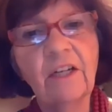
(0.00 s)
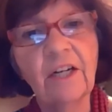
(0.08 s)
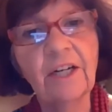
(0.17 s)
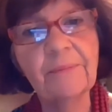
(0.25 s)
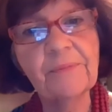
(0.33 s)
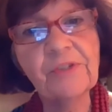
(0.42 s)

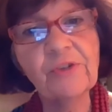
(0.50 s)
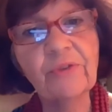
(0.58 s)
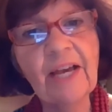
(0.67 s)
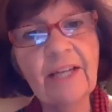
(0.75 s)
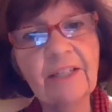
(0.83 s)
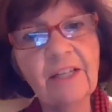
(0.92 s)
Um, so
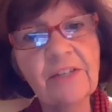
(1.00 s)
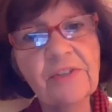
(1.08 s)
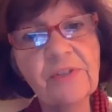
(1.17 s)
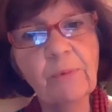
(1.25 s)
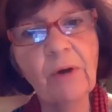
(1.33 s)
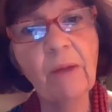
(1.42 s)
that
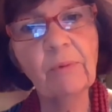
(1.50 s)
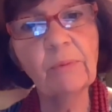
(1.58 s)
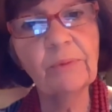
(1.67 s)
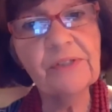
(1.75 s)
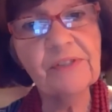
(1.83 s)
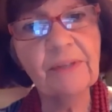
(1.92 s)
is
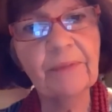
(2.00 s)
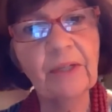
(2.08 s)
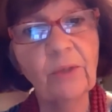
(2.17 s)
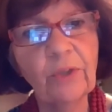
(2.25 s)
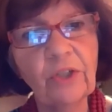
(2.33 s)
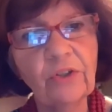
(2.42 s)
probably
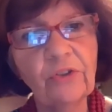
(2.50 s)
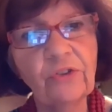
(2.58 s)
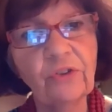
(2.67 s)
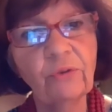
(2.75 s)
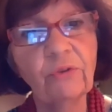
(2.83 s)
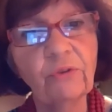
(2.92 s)
something we could
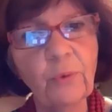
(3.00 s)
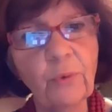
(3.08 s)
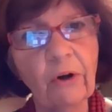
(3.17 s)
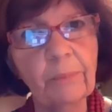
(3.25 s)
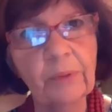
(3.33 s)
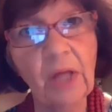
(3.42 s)
do through
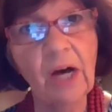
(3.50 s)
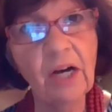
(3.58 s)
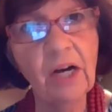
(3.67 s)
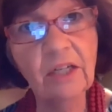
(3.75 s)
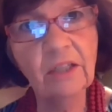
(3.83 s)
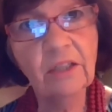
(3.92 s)
our
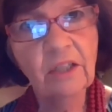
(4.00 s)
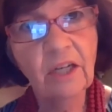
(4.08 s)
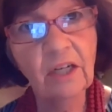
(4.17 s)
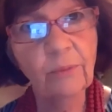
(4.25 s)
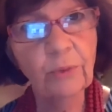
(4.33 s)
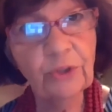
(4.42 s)
blog.
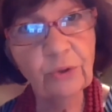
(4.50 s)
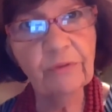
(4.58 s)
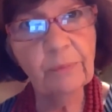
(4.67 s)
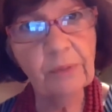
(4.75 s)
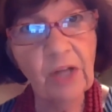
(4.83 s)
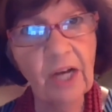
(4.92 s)
Um, we do have
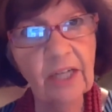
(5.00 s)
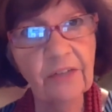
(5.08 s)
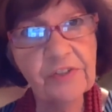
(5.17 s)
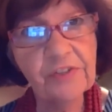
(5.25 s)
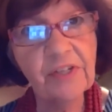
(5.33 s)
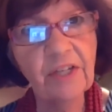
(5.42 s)
a blog on
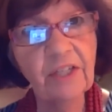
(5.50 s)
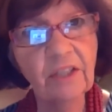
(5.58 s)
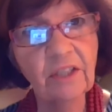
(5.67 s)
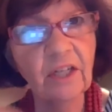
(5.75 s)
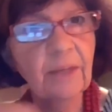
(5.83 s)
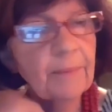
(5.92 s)
the site
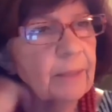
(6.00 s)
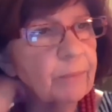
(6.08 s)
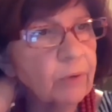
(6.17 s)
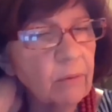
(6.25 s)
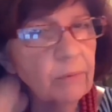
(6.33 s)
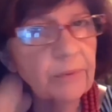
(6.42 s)
um, and
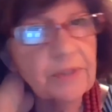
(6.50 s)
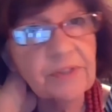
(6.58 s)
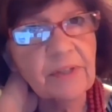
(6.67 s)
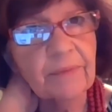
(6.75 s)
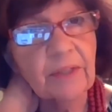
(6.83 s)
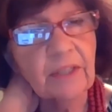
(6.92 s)
probably
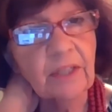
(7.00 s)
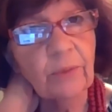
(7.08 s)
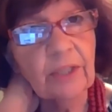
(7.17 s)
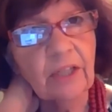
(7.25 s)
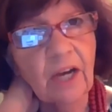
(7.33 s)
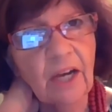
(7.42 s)
something that we
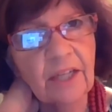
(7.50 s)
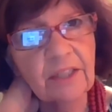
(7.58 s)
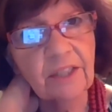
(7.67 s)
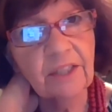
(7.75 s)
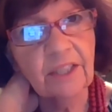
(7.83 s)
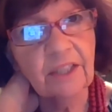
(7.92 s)
can
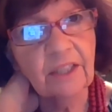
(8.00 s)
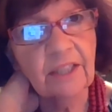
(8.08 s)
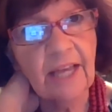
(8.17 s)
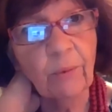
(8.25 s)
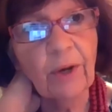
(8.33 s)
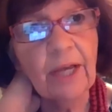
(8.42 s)
highlight in
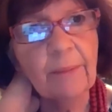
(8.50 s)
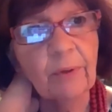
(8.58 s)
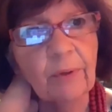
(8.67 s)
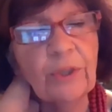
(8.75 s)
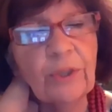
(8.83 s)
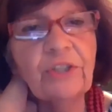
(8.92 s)
that way,
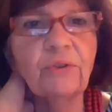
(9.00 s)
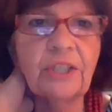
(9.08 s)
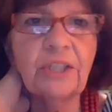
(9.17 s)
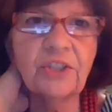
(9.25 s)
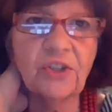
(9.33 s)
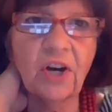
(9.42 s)
but we do
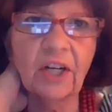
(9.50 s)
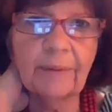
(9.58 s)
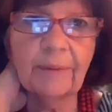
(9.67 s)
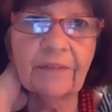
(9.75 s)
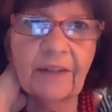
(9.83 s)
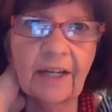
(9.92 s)
need to talk
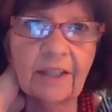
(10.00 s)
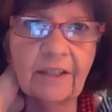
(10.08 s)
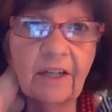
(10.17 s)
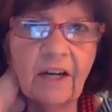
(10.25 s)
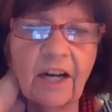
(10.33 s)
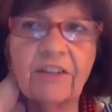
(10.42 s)
about that,
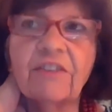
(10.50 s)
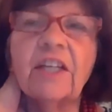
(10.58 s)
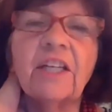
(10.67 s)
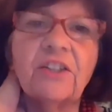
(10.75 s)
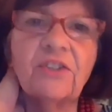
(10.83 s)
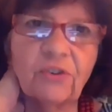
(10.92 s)
I
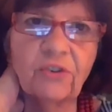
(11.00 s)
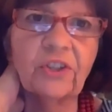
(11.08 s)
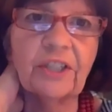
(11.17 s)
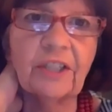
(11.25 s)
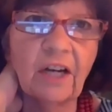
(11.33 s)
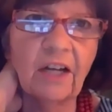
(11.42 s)
think
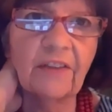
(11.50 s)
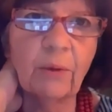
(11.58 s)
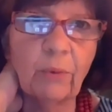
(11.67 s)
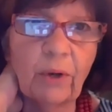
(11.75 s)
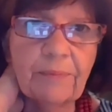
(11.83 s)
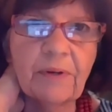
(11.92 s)
internally on
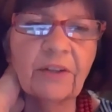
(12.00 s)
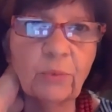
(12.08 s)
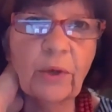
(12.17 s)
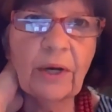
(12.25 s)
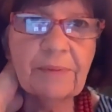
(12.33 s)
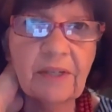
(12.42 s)
that web on the
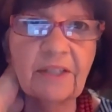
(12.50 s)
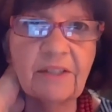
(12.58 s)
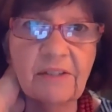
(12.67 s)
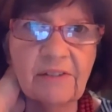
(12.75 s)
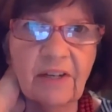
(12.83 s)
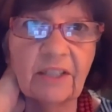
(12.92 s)
website
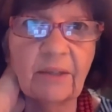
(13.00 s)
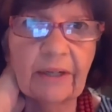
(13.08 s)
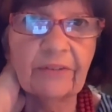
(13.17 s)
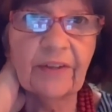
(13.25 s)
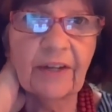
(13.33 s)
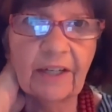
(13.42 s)
design
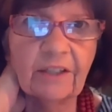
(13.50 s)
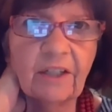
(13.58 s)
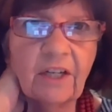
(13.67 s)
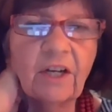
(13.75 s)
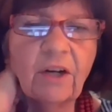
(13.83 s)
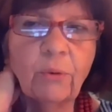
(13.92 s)
about that.
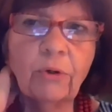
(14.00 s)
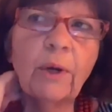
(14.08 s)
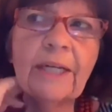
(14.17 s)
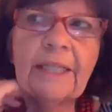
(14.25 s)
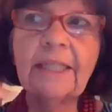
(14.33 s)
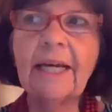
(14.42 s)
We're
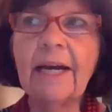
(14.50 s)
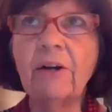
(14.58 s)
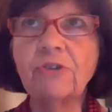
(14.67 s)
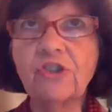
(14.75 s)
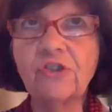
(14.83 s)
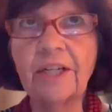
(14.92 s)
right
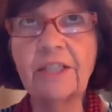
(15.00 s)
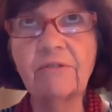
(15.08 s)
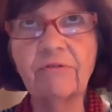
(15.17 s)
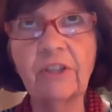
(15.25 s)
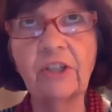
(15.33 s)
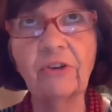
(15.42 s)
now trying to
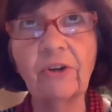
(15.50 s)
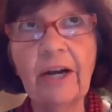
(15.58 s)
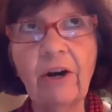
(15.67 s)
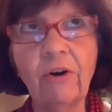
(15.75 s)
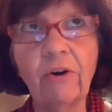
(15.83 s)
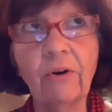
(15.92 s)
figure
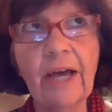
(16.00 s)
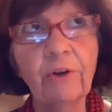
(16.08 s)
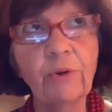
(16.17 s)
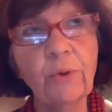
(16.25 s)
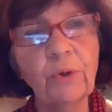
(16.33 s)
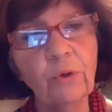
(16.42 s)
out how
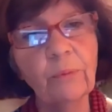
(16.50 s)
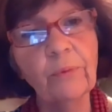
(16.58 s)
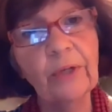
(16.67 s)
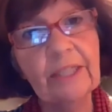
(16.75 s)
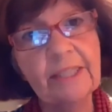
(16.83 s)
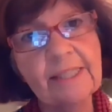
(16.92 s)
to
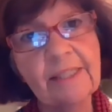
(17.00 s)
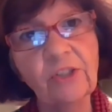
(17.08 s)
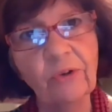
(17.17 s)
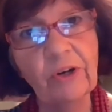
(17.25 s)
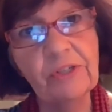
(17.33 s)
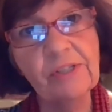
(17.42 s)
incorporate
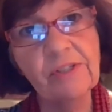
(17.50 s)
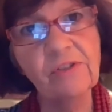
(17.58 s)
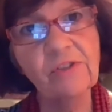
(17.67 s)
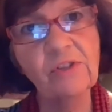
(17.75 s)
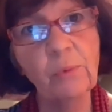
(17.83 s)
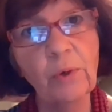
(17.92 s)
itineraries
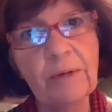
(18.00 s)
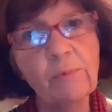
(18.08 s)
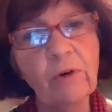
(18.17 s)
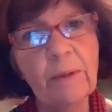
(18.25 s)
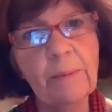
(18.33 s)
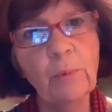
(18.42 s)
into the web,
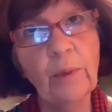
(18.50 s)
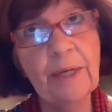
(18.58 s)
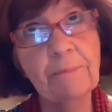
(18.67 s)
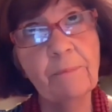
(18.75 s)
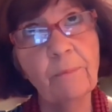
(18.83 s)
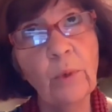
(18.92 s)
web,
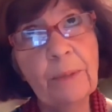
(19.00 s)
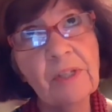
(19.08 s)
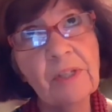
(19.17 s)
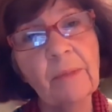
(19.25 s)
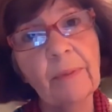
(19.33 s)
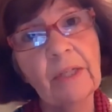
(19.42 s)
web
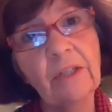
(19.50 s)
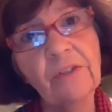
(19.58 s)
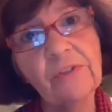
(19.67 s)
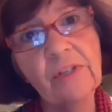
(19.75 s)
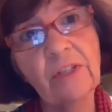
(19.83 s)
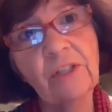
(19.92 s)
website
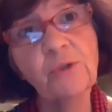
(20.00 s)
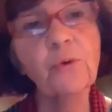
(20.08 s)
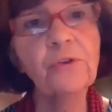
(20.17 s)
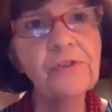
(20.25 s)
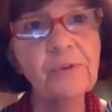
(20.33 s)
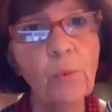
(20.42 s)
because in the
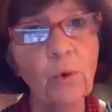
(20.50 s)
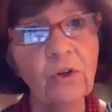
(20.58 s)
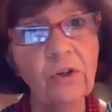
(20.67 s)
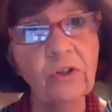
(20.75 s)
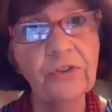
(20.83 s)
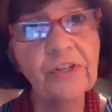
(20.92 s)
tourism
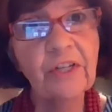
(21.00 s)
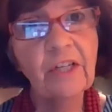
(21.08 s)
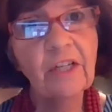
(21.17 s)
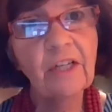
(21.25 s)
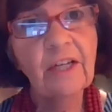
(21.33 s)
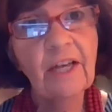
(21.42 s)
world,
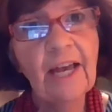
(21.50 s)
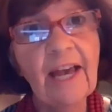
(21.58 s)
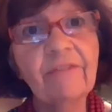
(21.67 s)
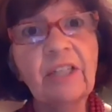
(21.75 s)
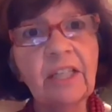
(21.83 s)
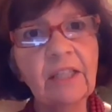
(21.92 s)

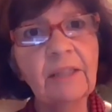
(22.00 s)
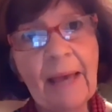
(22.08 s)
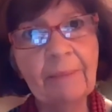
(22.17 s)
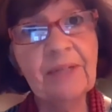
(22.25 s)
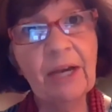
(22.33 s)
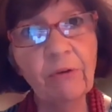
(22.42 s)
having it
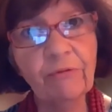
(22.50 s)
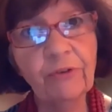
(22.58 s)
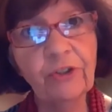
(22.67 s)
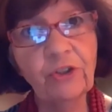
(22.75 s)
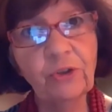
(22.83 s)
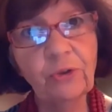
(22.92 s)
mapped out for
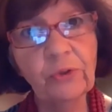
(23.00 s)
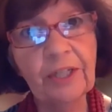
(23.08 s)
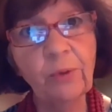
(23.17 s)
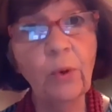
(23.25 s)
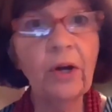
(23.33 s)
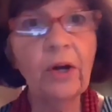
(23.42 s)
you
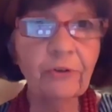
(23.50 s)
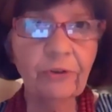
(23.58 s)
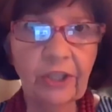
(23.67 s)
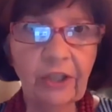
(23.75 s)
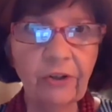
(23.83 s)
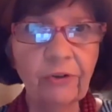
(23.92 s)
like while you're
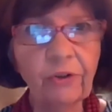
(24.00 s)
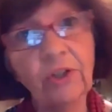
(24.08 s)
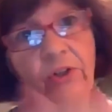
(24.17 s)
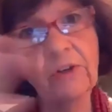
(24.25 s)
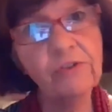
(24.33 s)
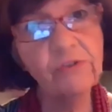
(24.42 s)
here you
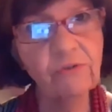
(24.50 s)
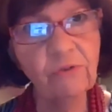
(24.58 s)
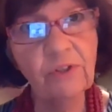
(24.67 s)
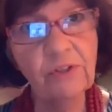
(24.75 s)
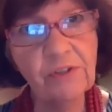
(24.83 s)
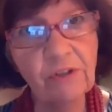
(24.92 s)
can also
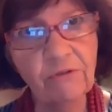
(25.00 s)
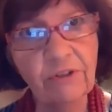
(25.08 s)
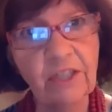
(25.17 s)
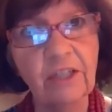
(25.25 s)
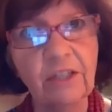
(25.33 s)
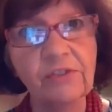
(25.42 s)
do these other
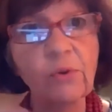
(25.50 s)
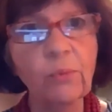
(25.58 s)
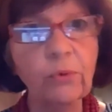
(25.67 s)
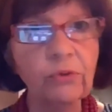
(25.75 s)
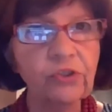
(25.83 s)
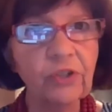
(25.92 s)
things so
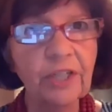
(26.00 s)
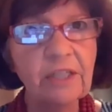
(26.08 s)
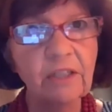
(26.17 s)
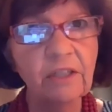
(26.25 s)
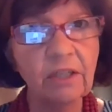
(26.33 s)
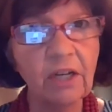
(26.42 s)
we're trying
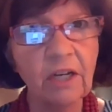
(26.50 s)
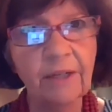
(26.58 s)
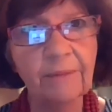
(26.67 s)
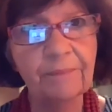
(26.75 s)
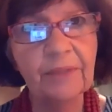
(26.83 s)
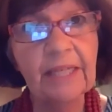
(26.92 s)
to
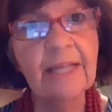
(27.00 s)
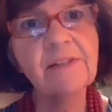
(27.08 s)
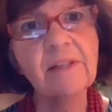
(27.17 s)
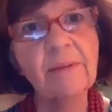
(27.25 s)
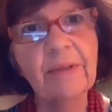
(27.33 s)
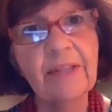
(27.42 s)
um, get
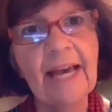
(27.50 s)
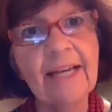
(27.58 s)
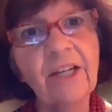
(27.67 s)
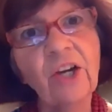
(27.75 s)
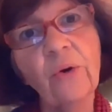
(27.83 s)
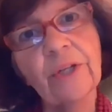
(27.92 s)
some of that
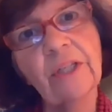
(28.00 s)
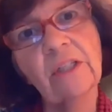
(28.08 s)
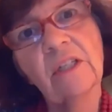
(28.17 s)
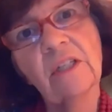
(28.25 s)
going